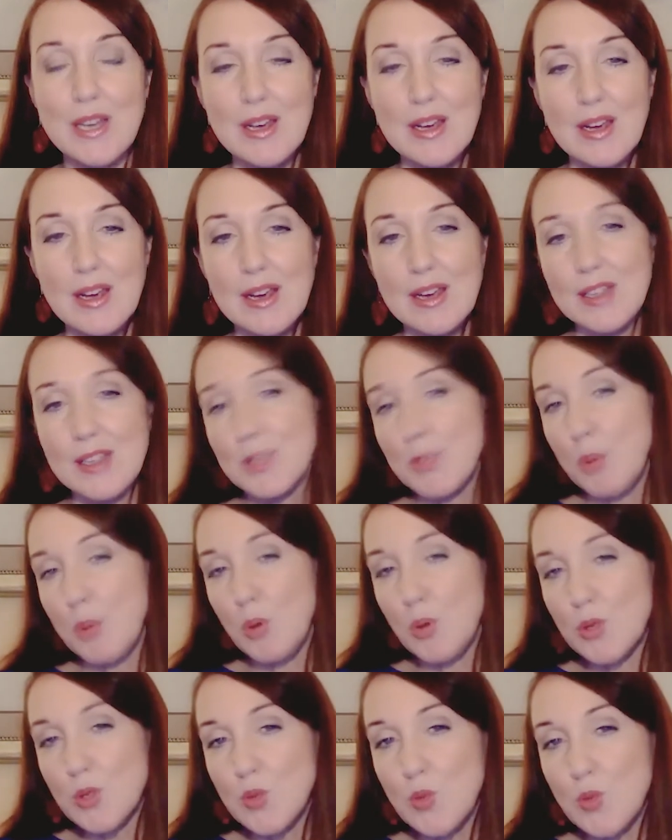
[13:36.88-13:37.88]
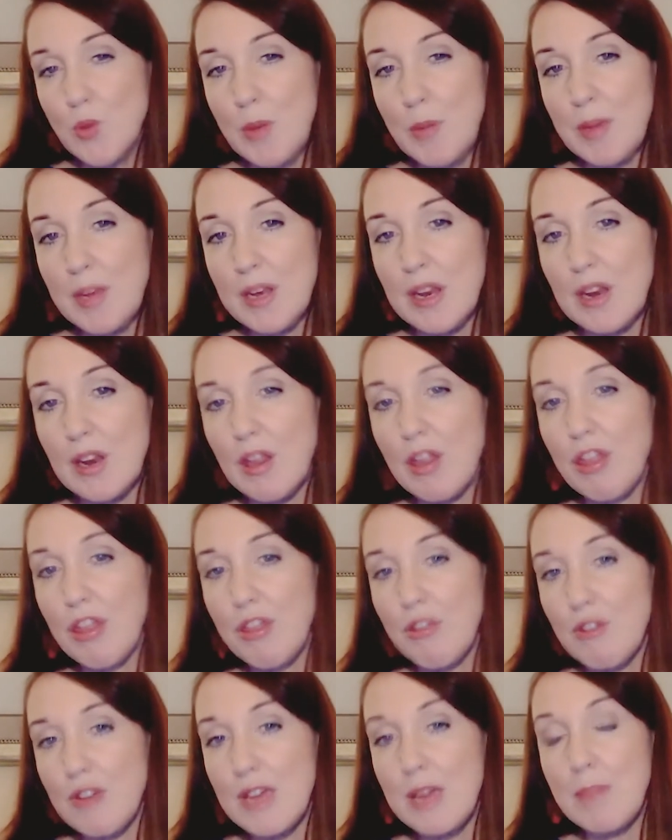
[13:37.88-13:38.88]
It supports women in
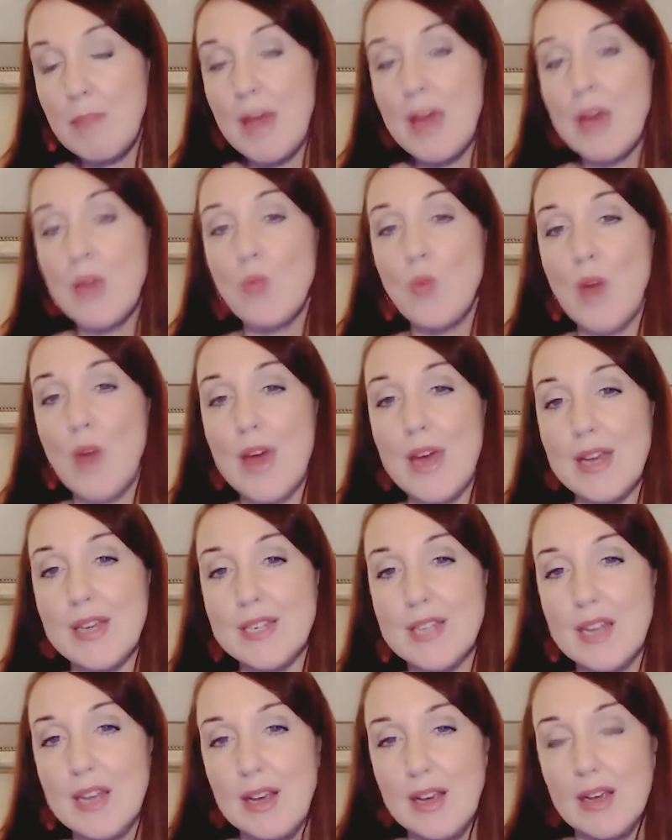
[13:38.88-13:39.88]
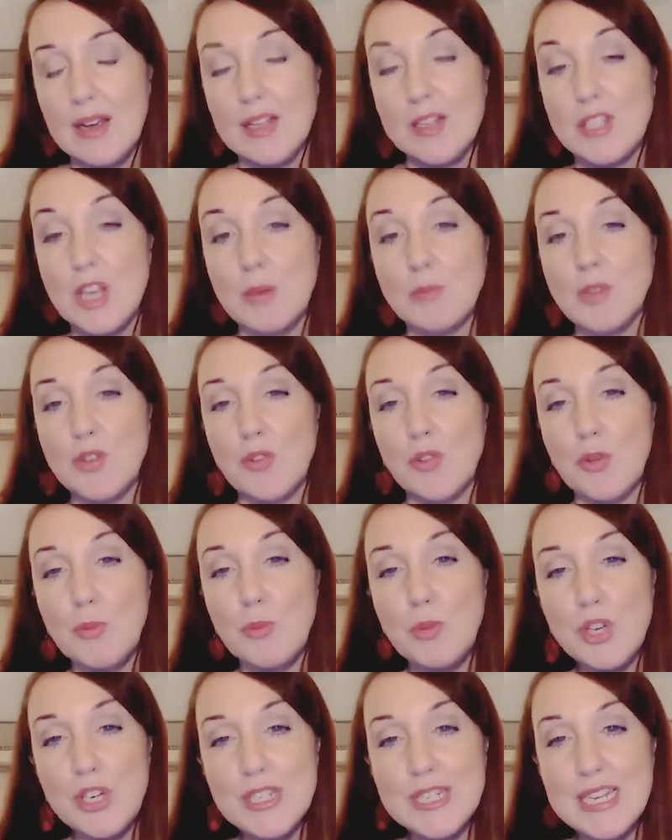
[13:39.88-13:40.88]
three main ways: in terms of
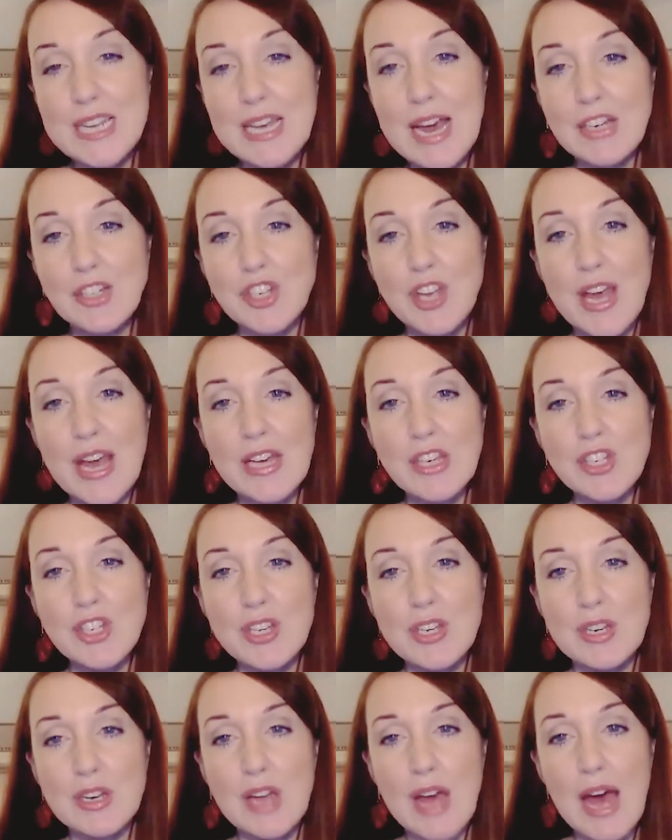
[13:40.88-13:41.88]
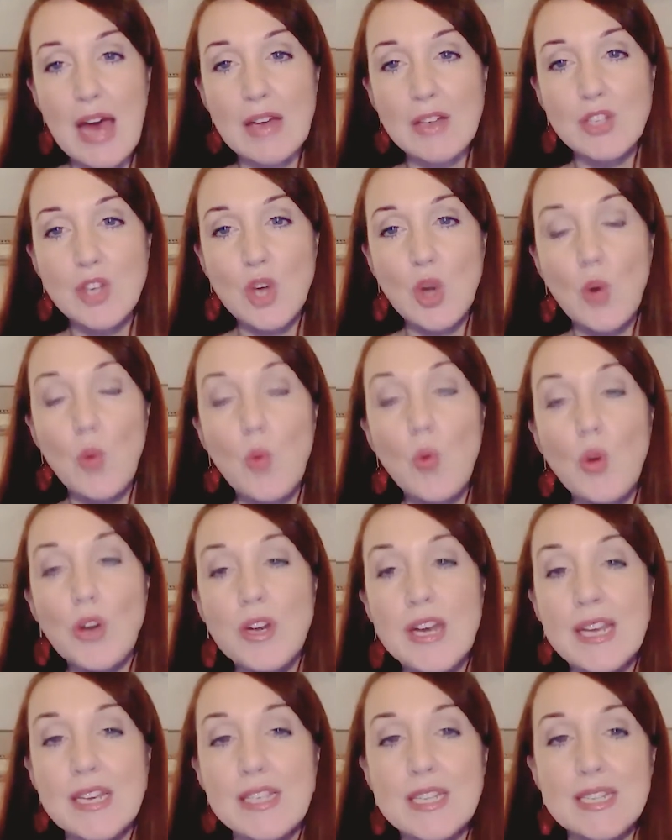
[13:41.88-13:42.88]
community, education, and
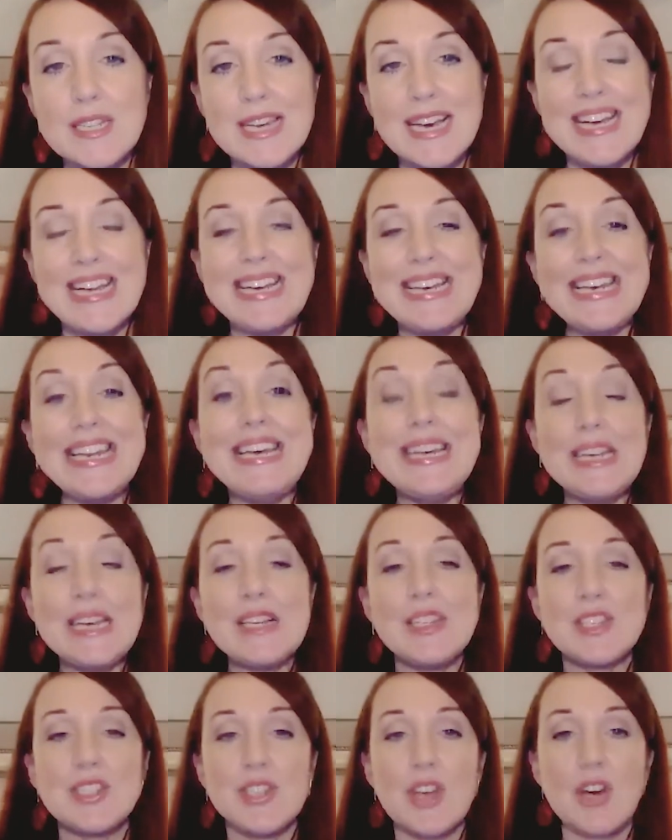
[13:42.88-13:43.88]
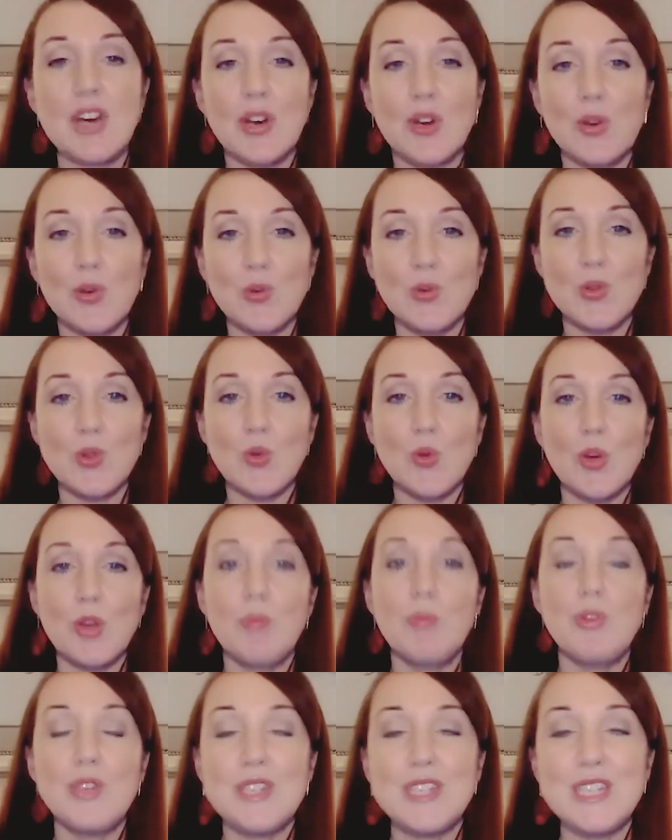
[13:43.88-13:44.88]
coordinated lean-in circles or
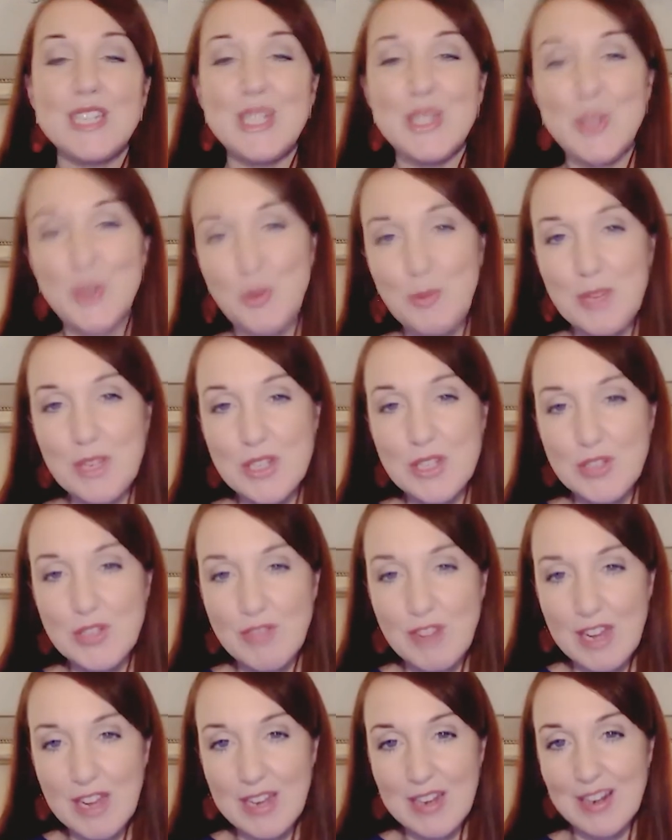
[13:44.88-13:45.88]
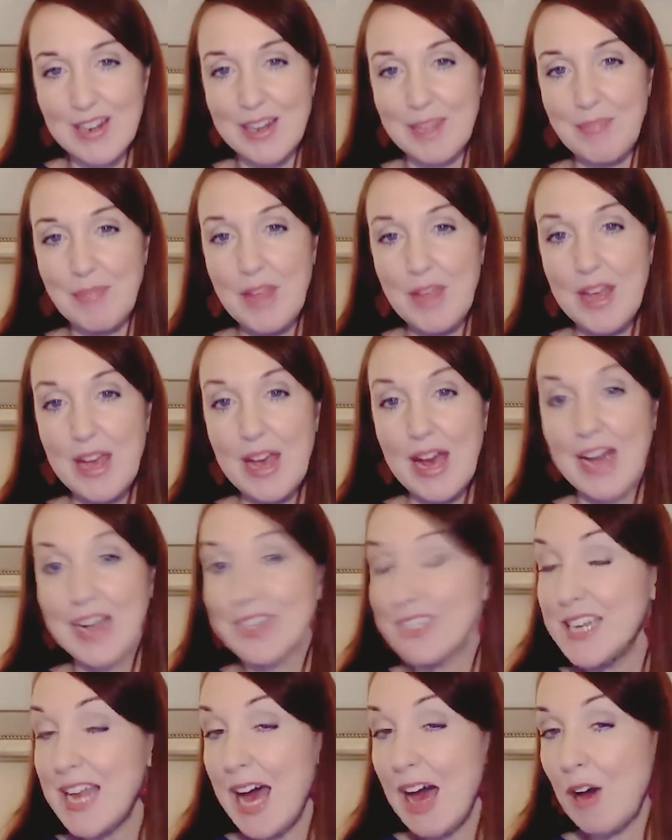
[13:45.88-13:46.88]
communities who meet regularly. And
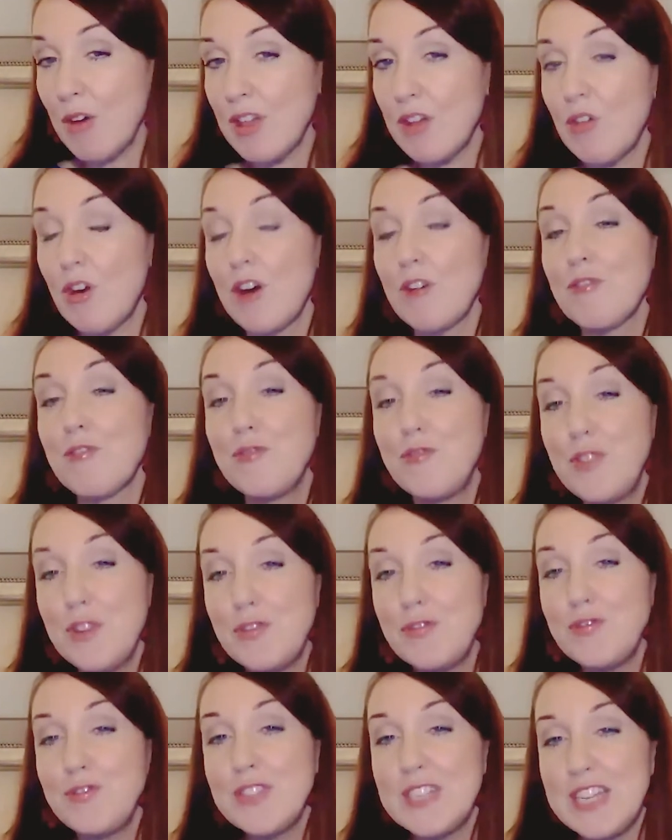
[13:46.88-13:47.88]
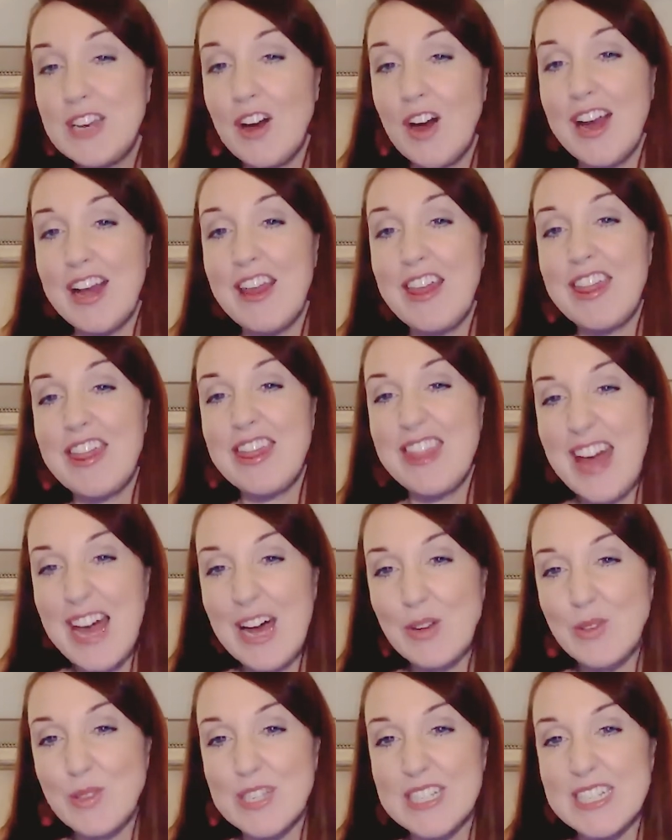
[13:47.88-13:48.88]
now there are
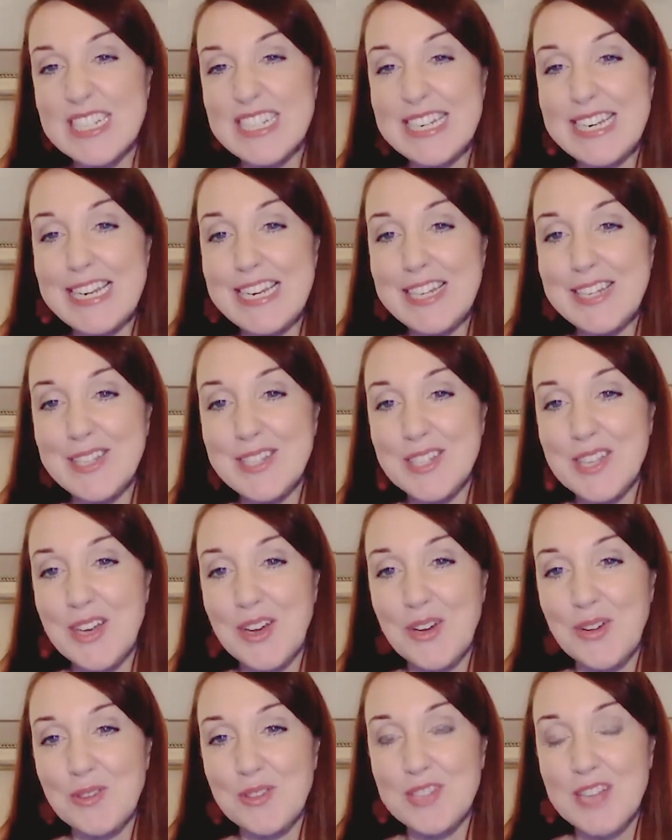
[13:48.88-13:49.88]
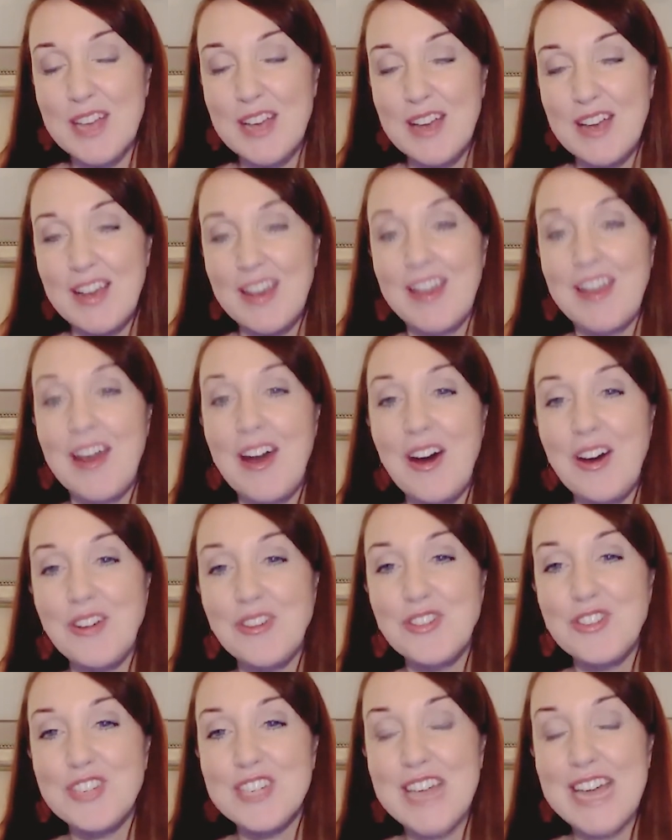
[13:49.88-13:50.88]
59,000 lean-in circles in
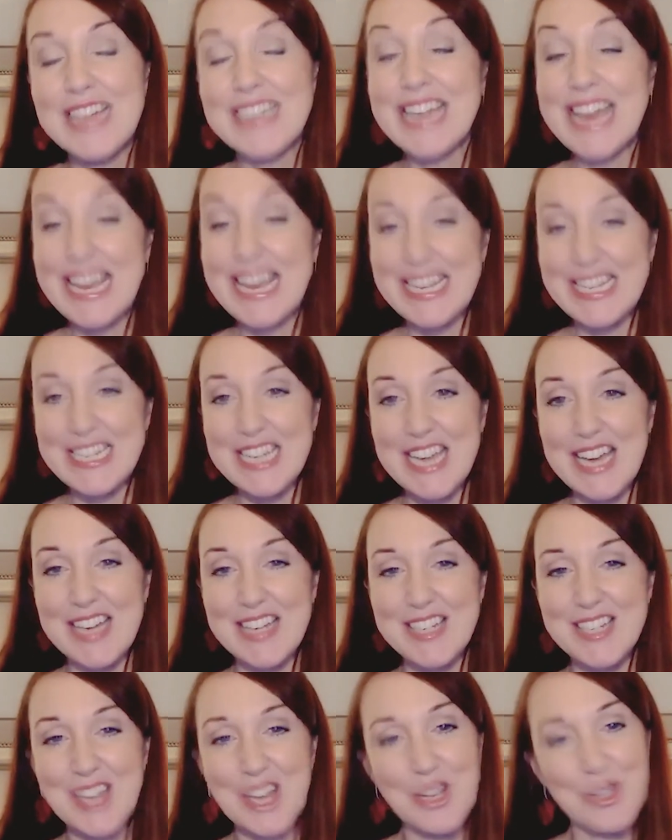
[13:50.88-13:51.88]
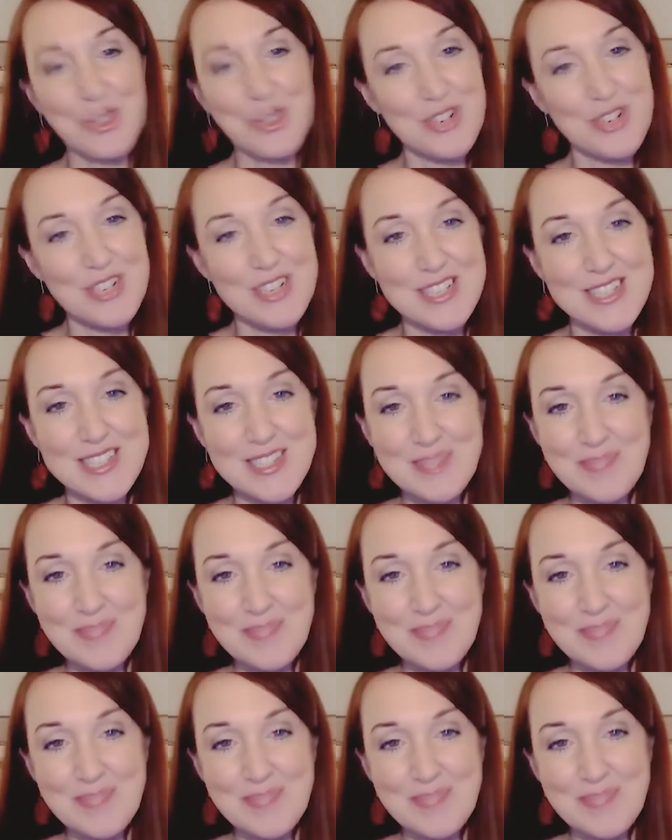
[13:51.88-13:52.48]
188 countries.